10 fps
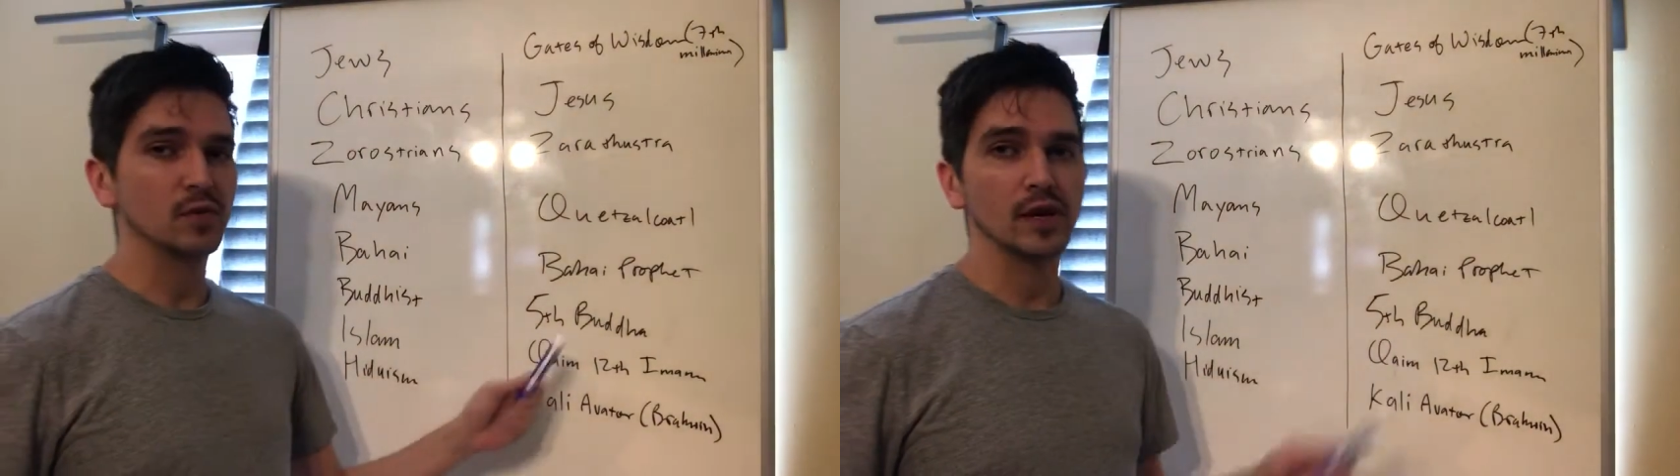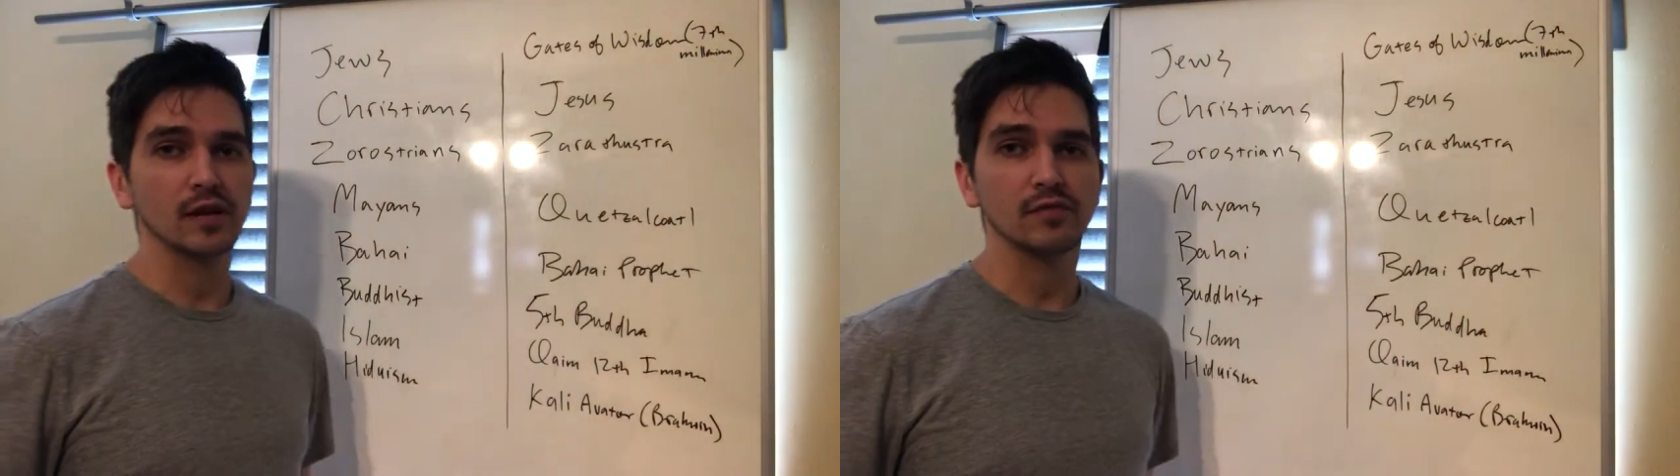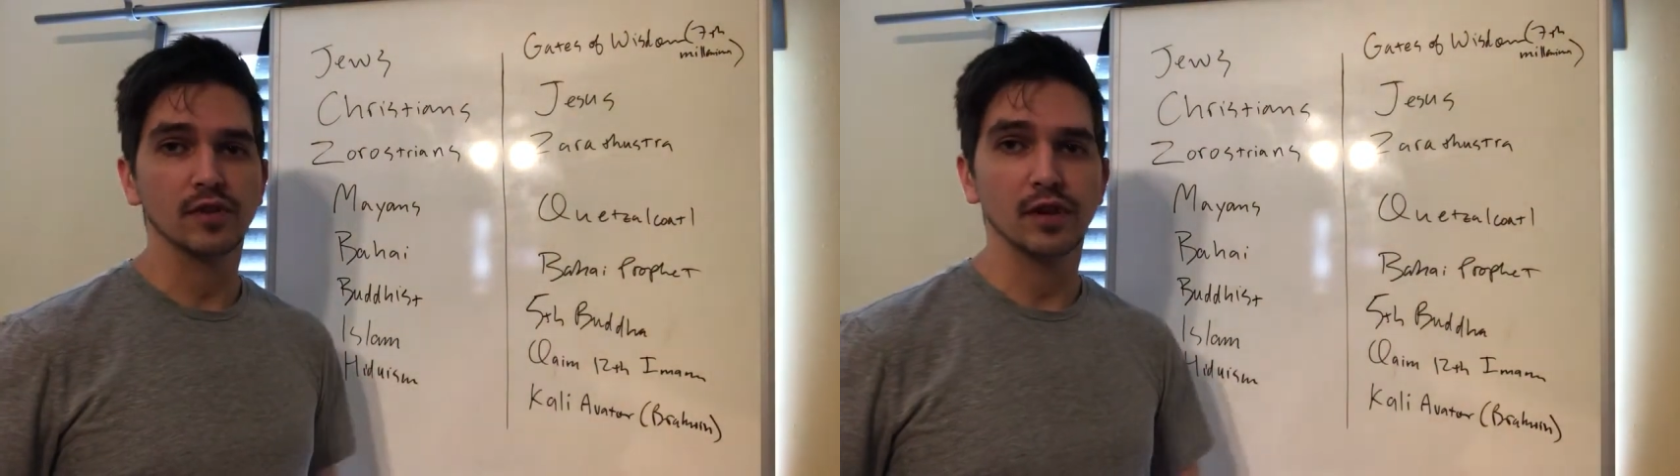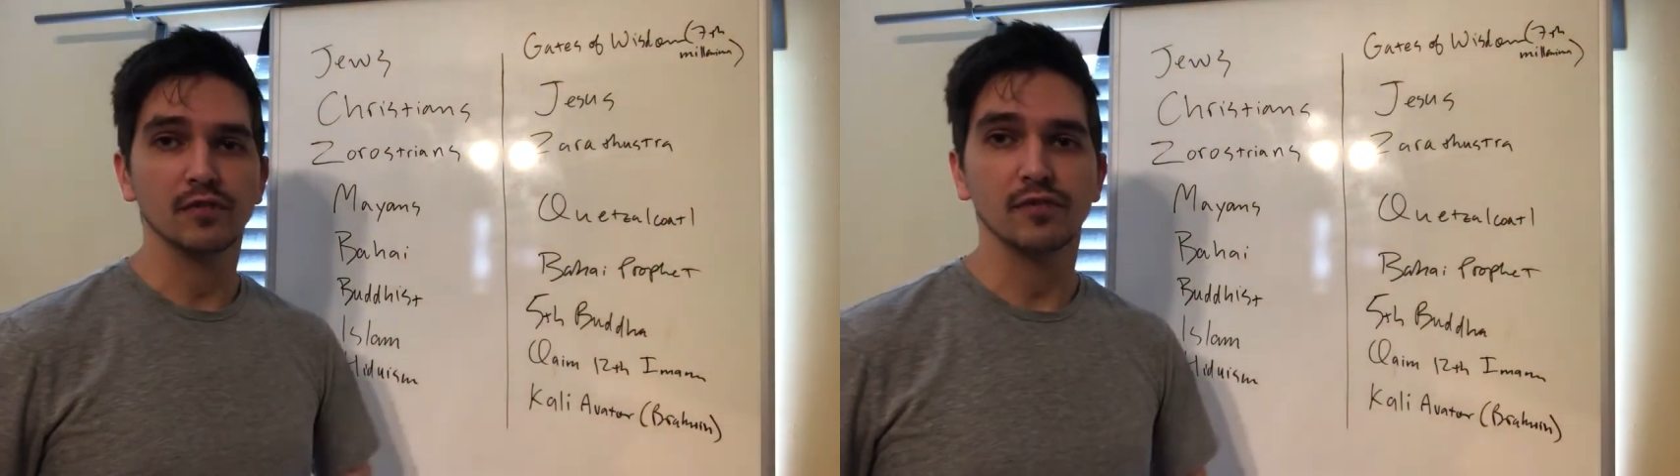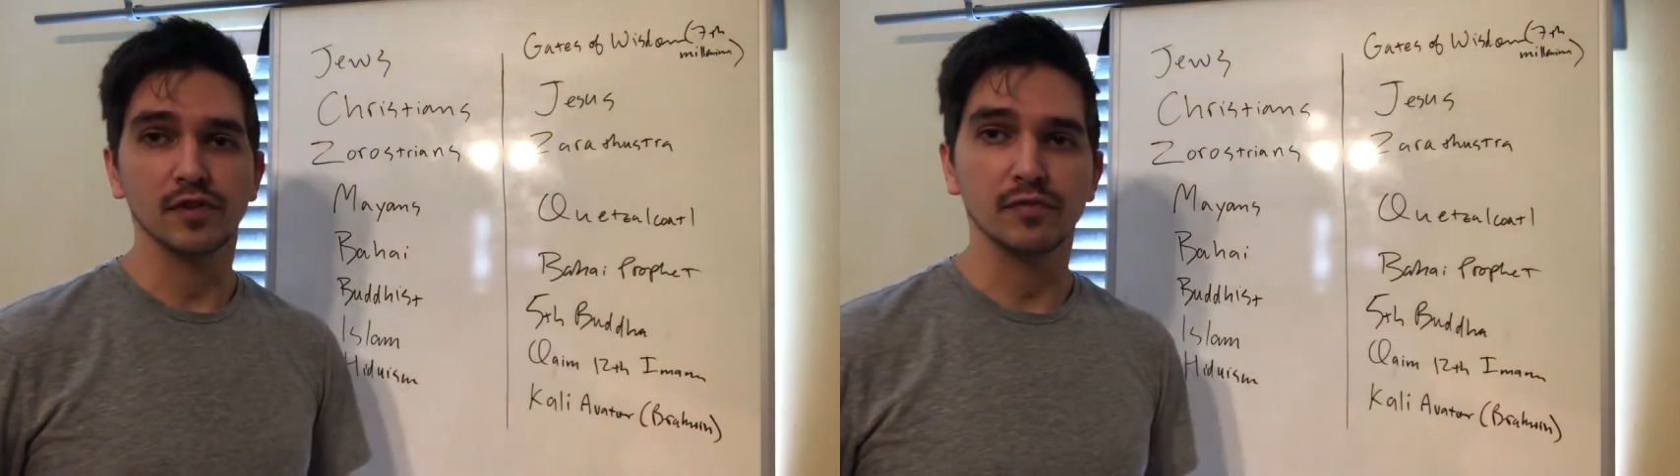waiting for their
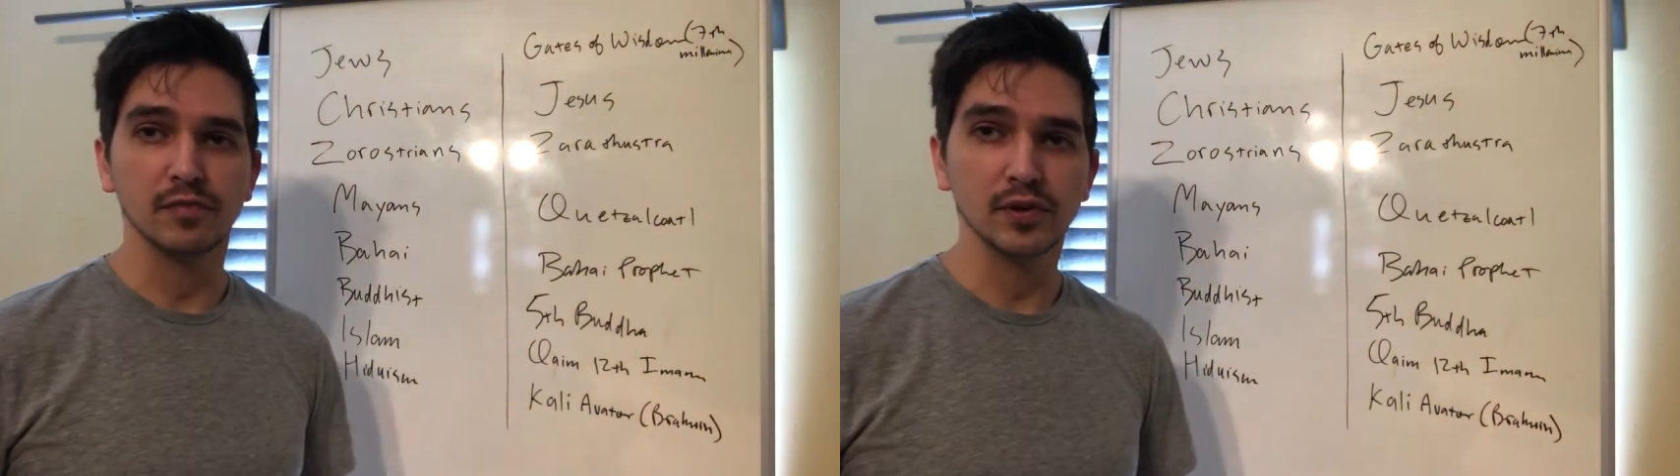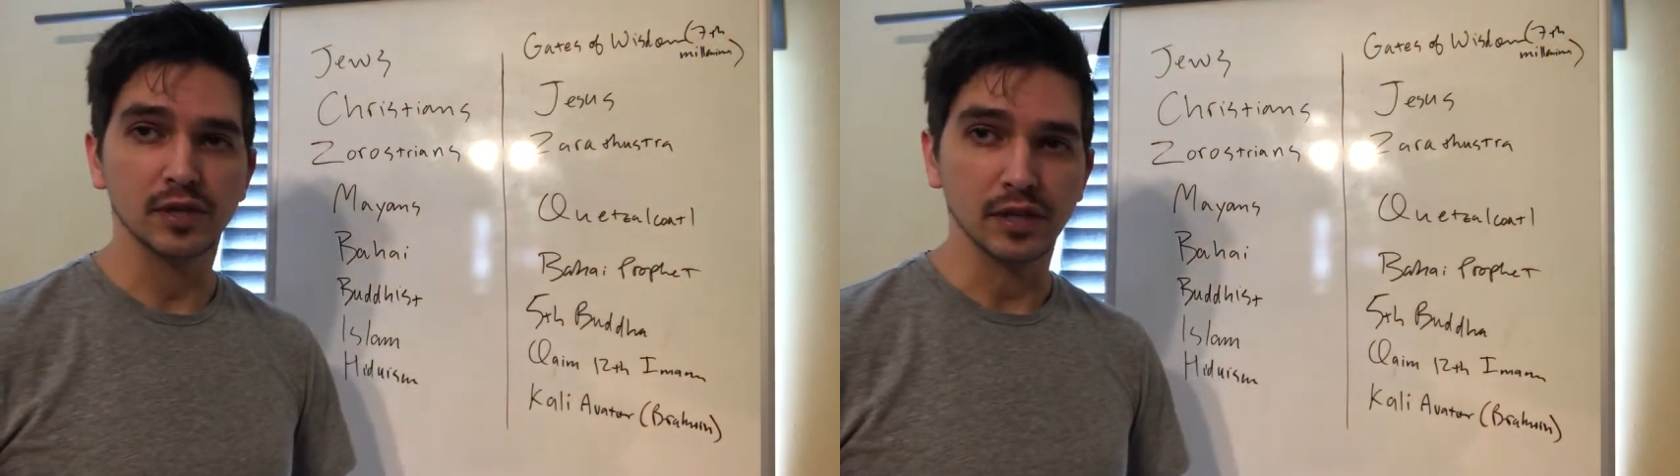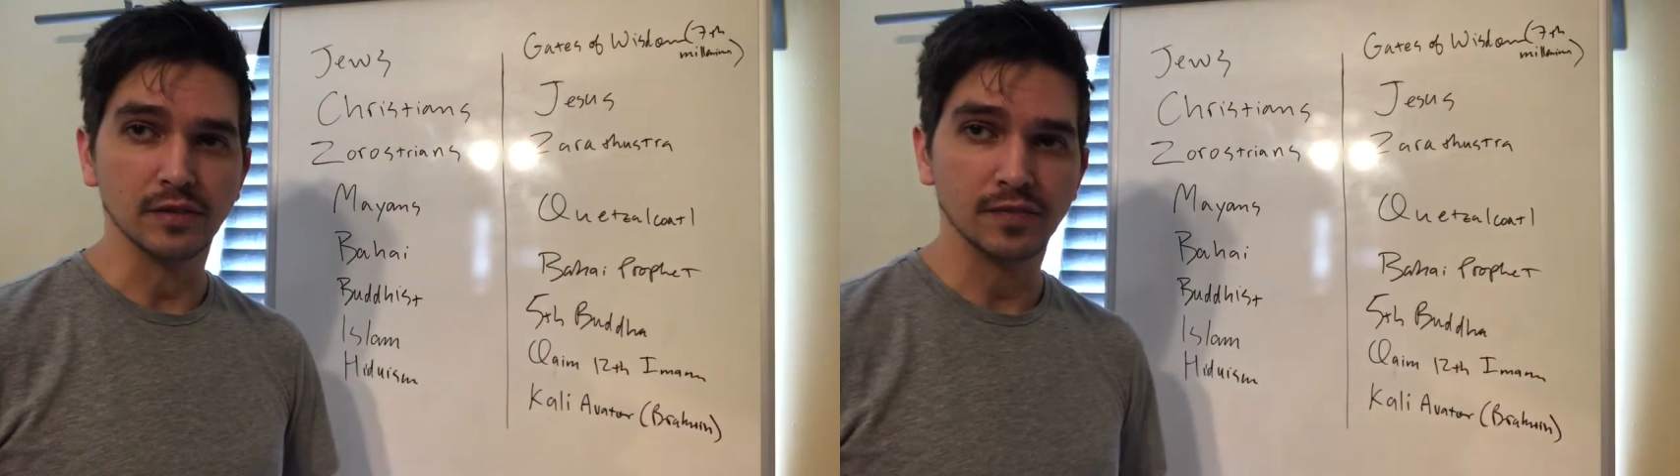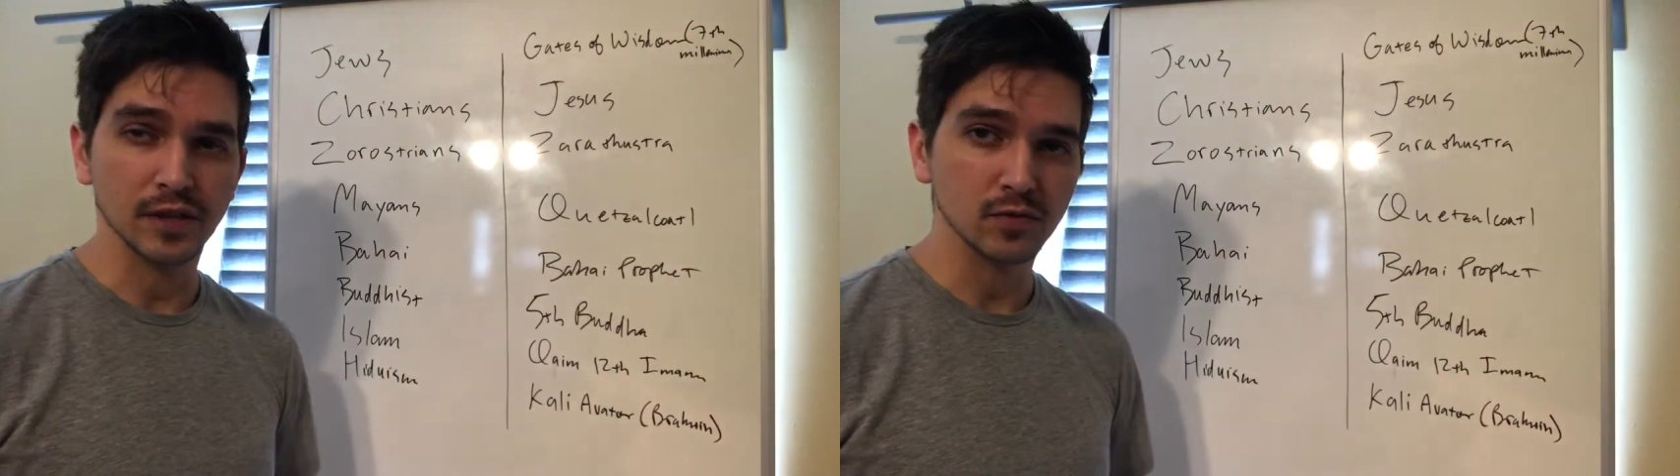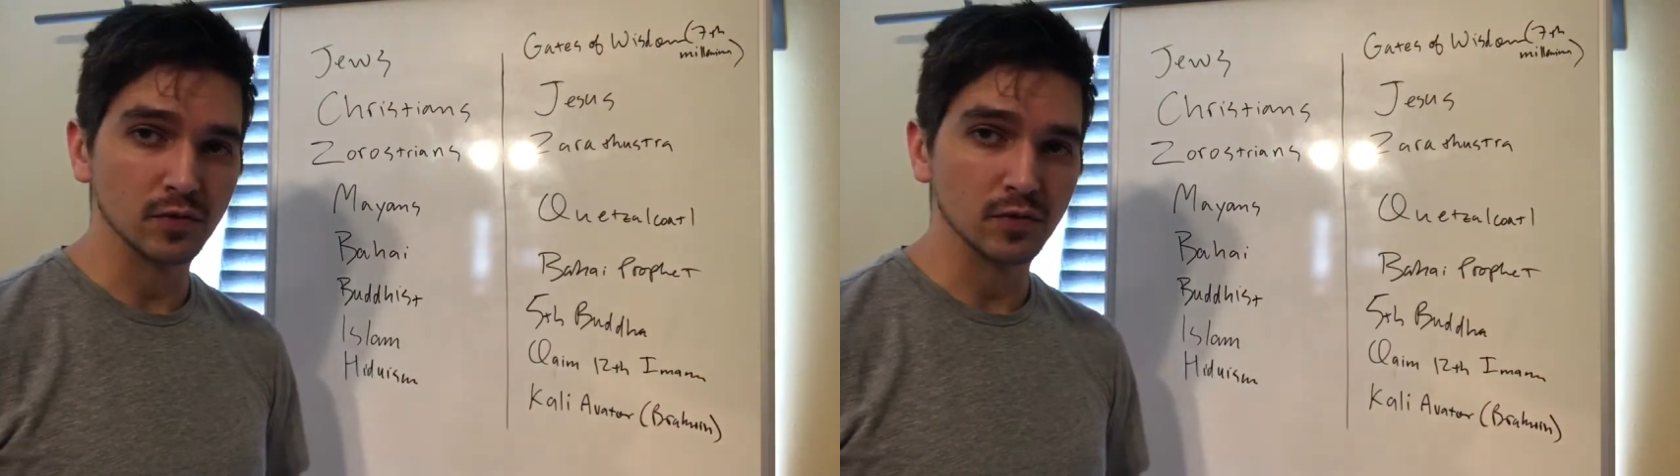5th Buddha as